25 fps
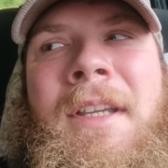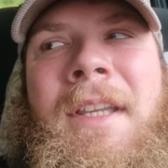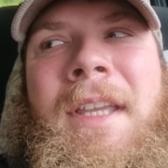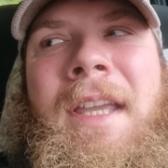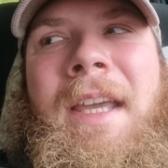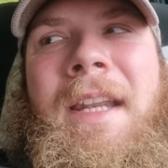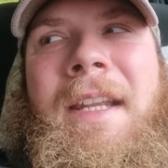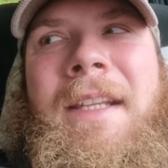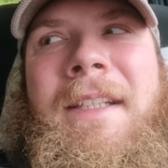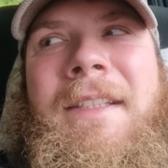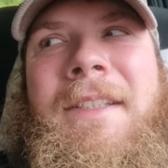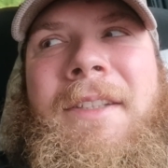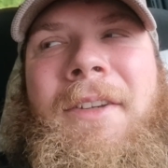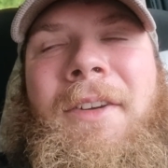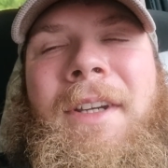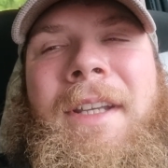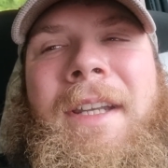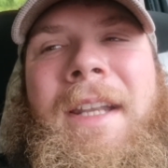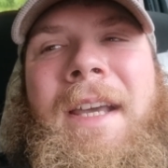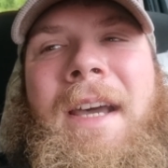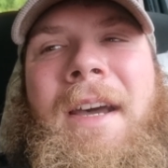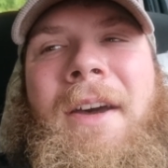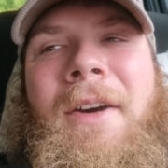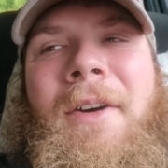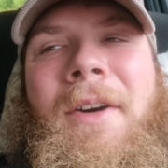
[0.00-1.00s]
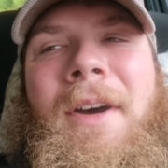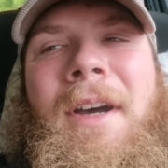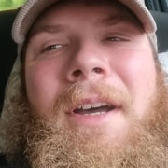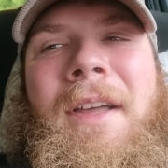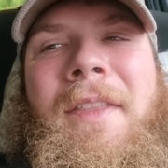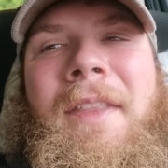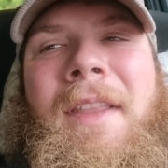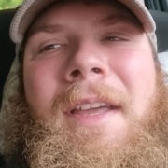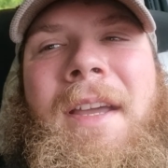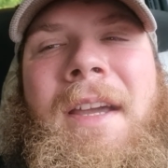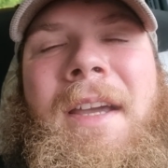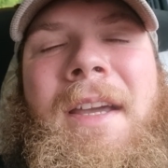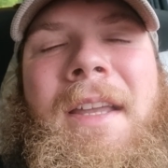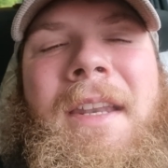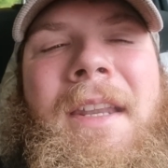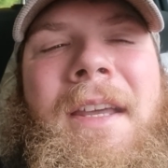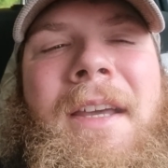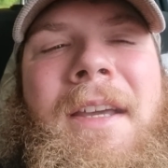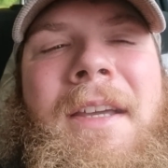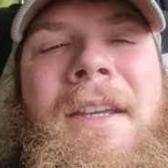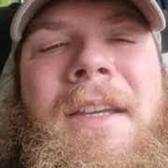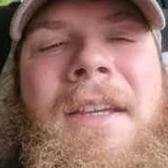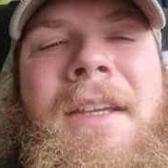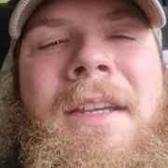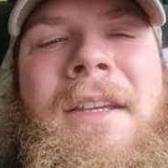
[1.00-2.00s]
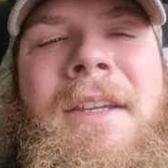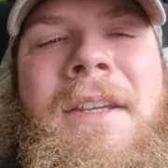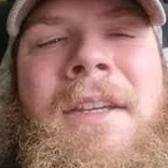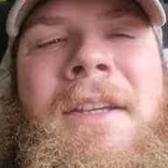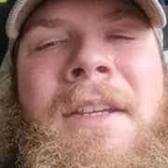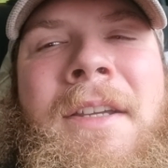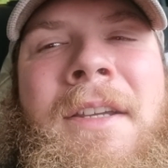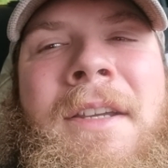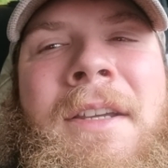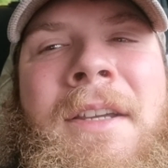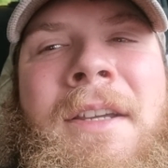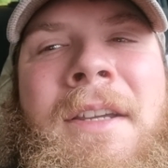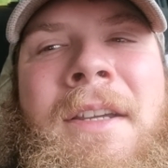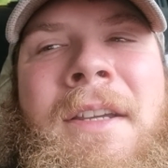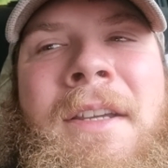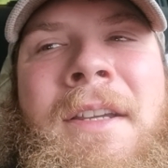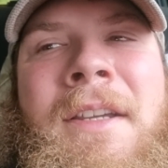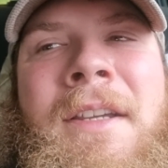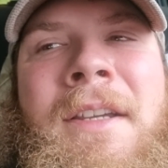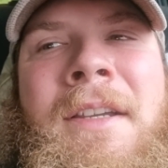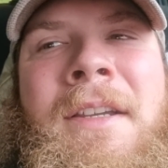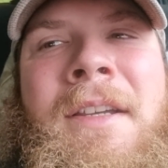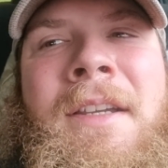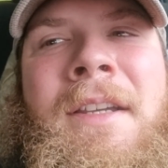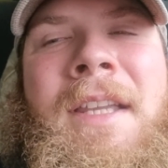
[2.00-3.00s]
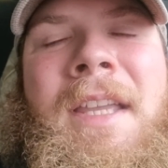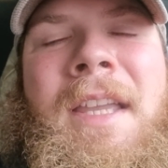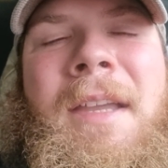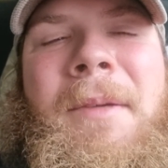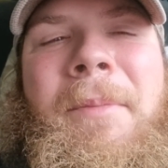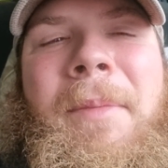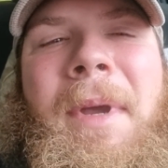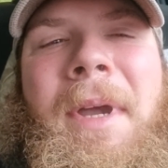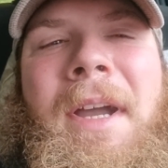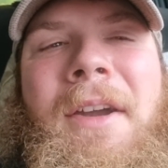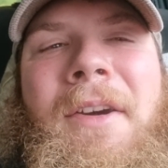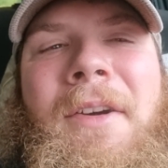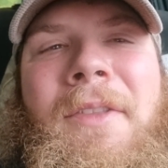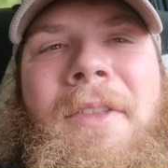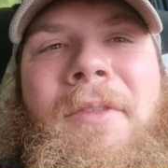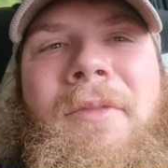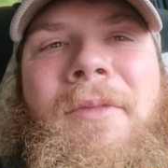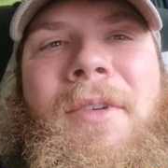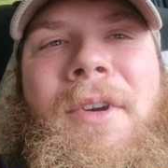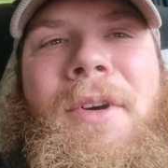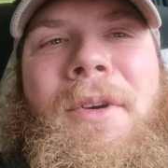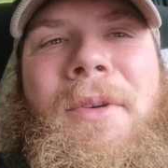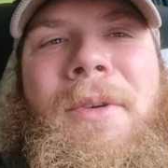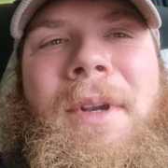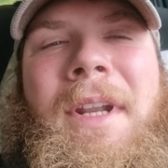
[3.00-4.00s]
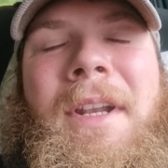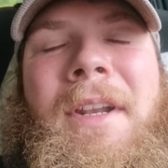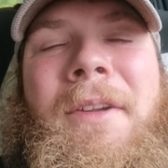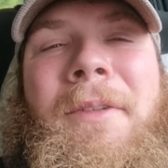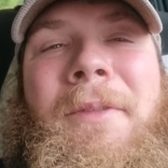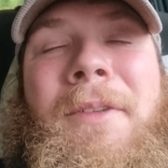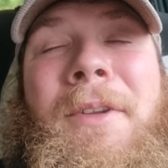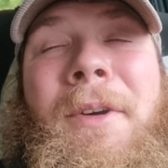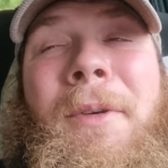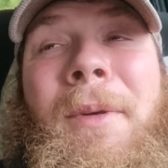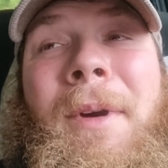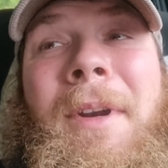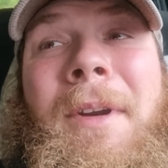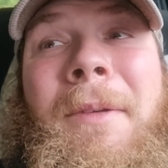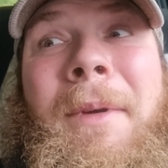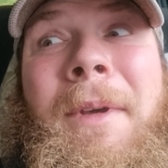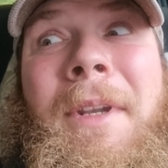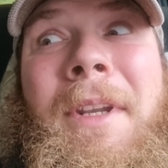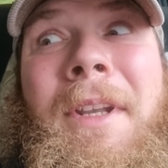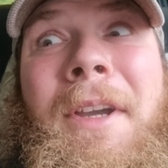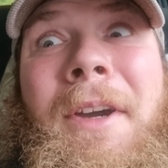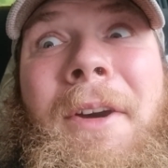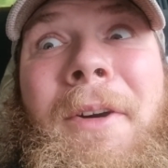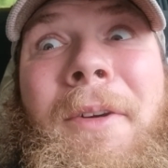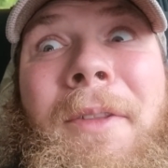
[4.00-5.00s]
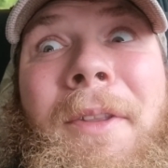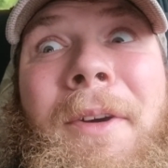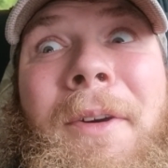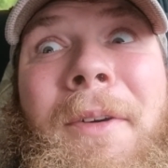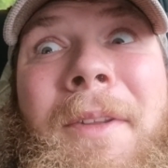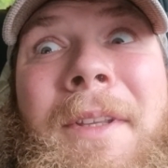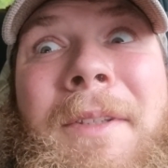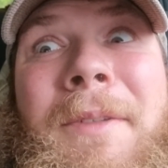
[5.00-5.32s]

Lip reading: Get it sorted out and then get back on the road. I don't know where I'm going to go though.